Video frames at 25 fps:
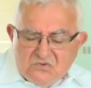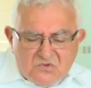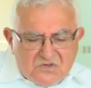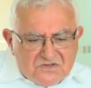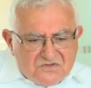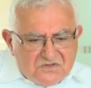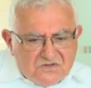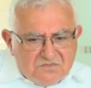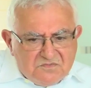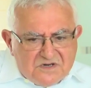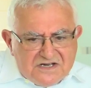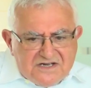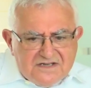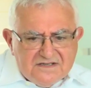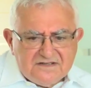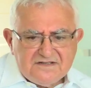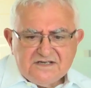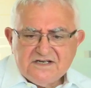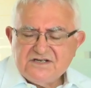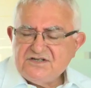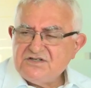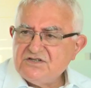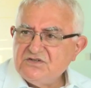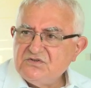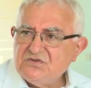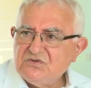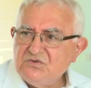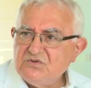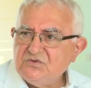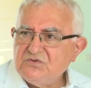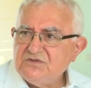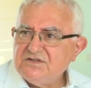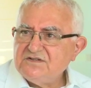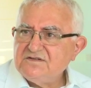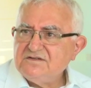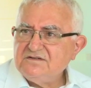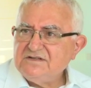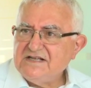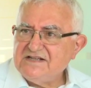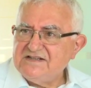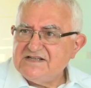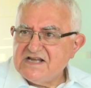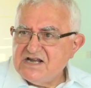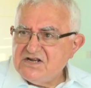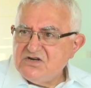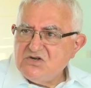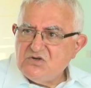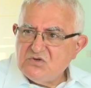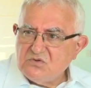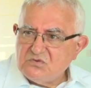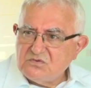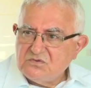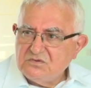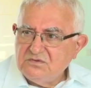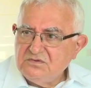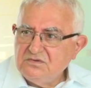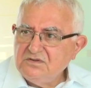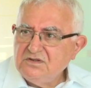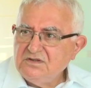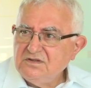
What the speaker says: It was not my intention to do it. And they knew.